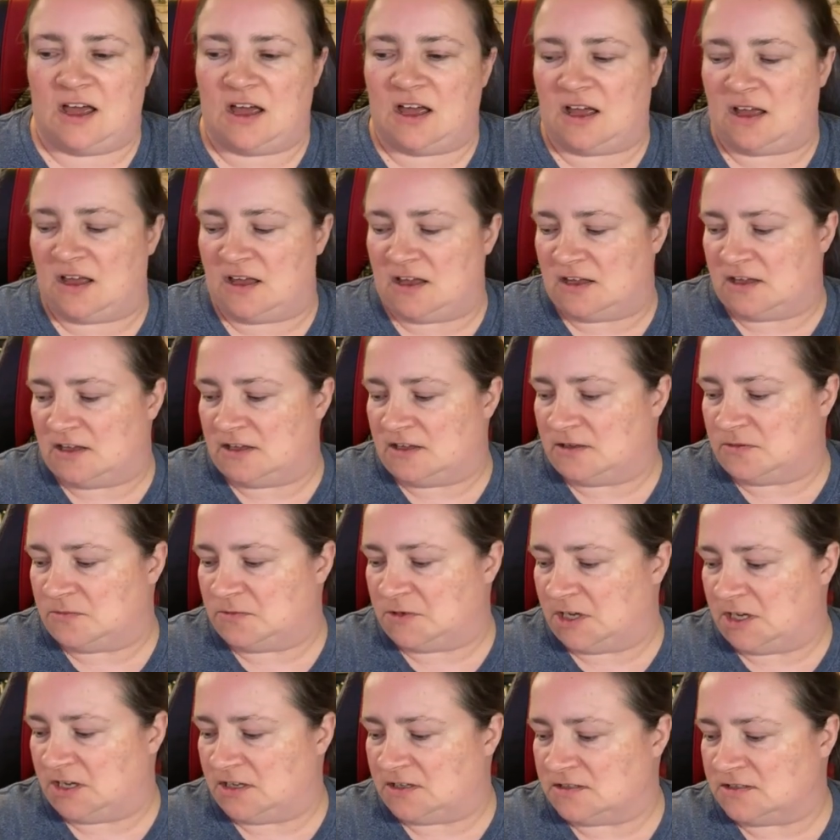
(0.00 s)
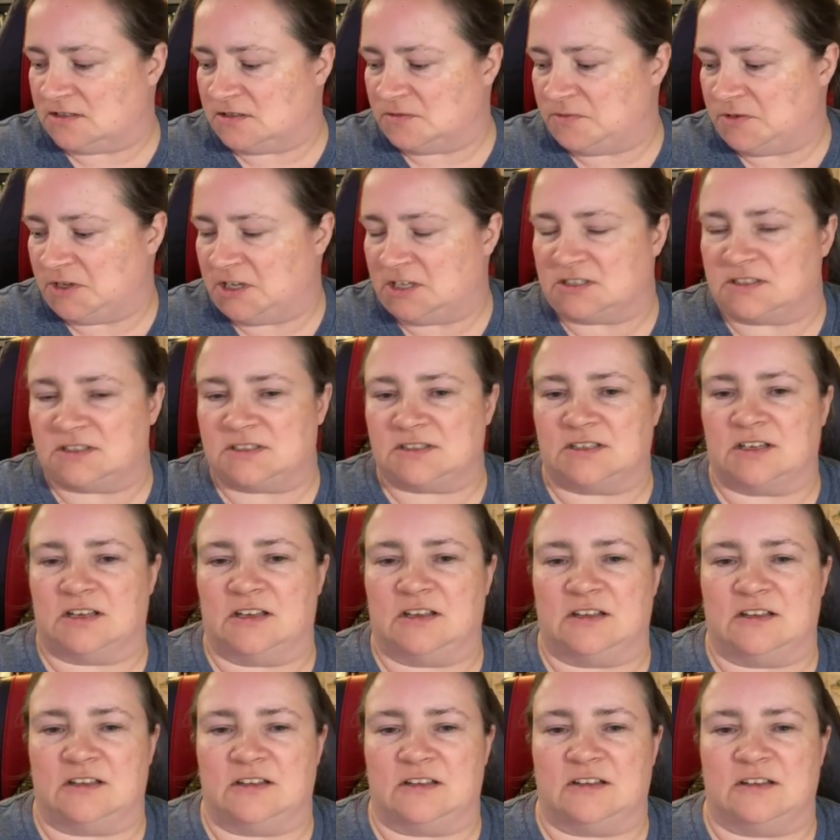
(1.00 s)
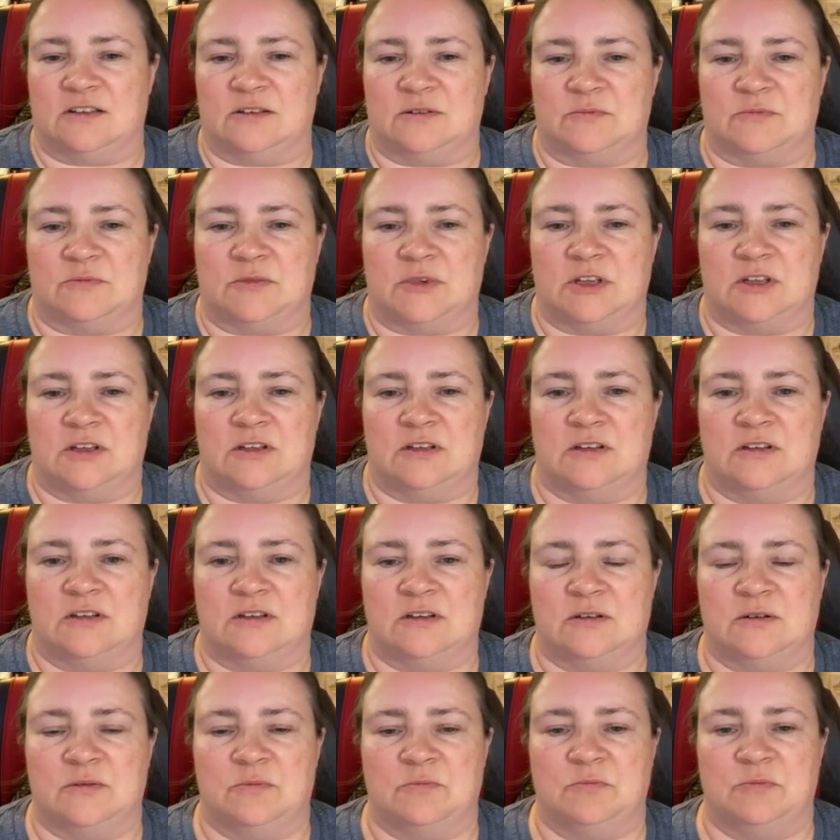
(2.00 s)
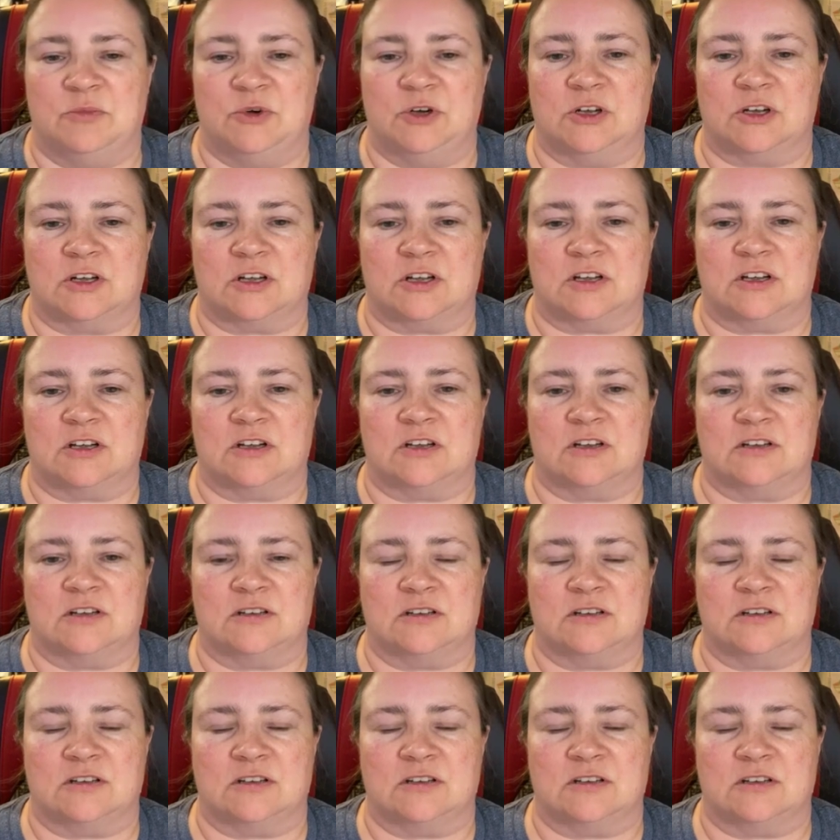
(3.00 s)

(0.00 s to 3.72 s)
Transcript: I also bought some book